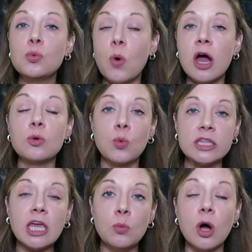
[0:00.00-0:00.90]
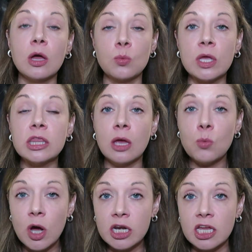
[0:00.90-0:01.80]
want what they want when they
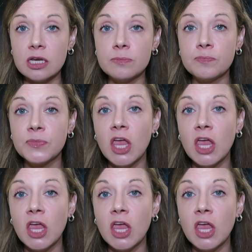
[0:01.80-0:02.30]
want it.